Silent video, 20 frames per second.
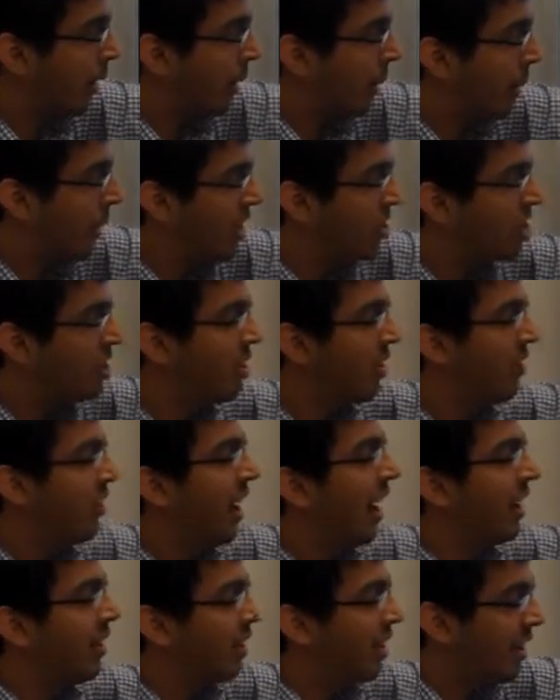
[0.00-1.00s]
mention the
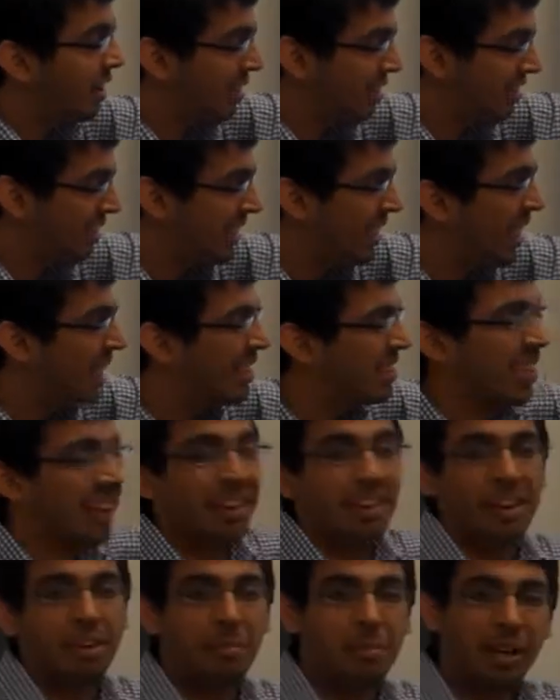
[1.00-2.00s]
fact that these
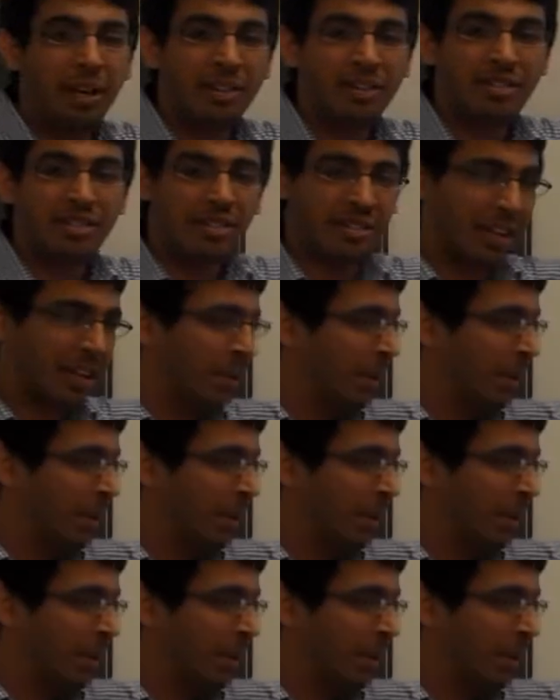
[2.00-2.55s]
100 bits,